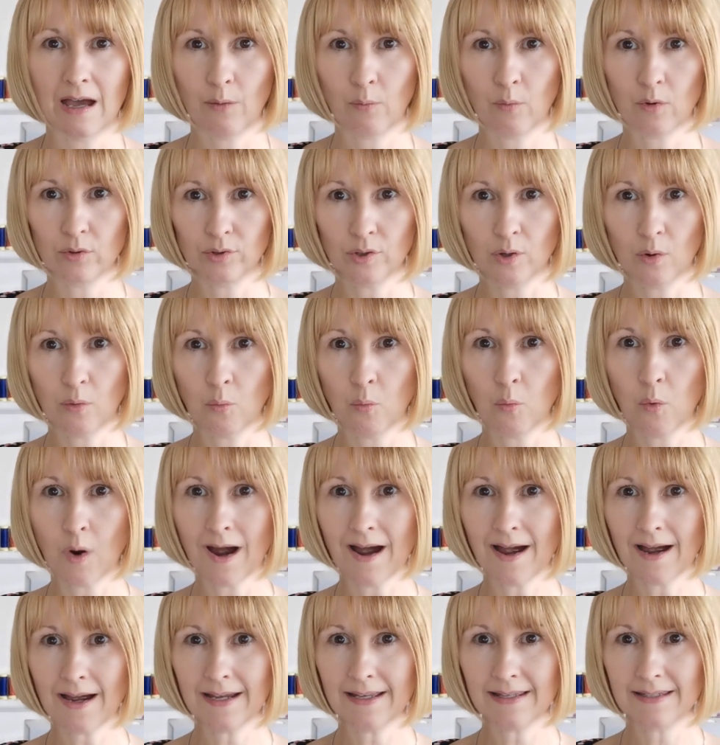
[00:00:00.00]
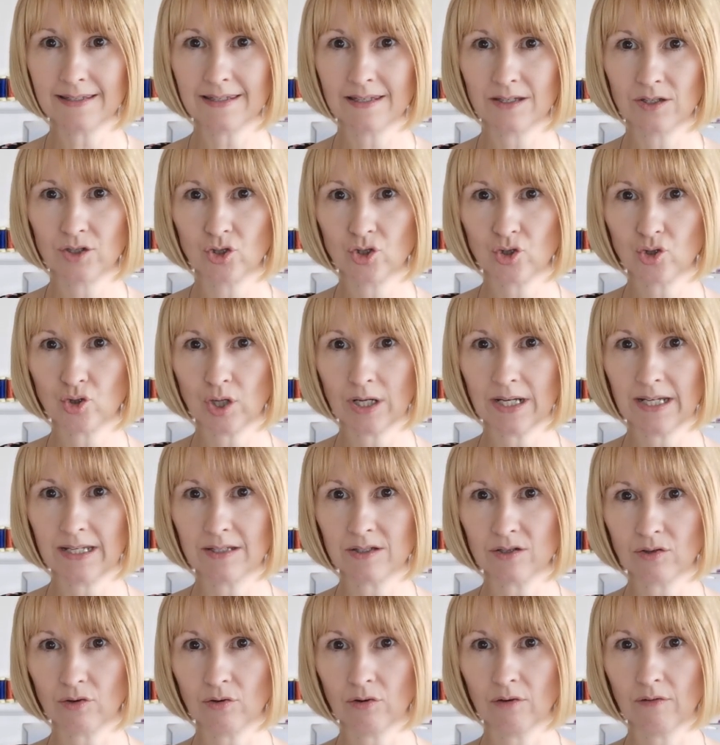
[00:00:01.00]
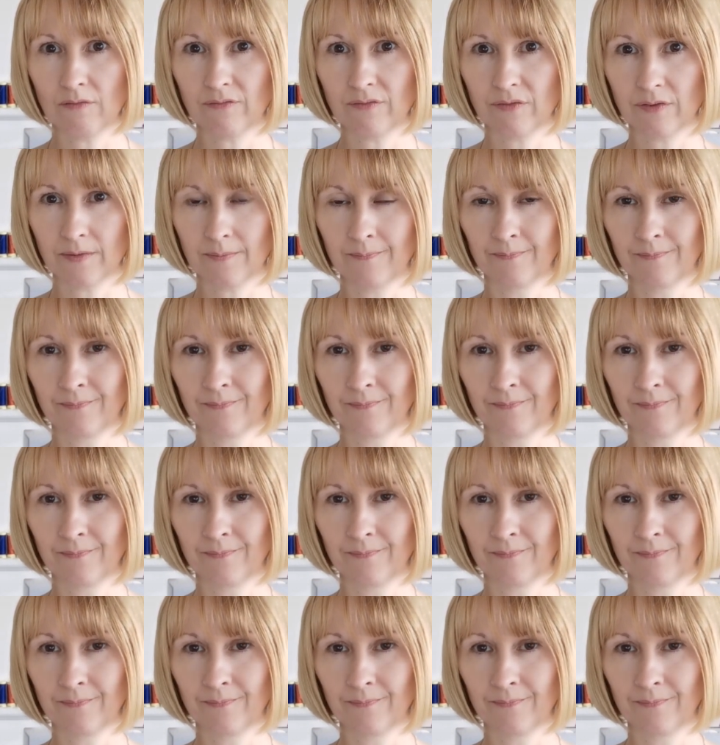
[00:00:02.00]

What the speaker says: I want a white, straight sort of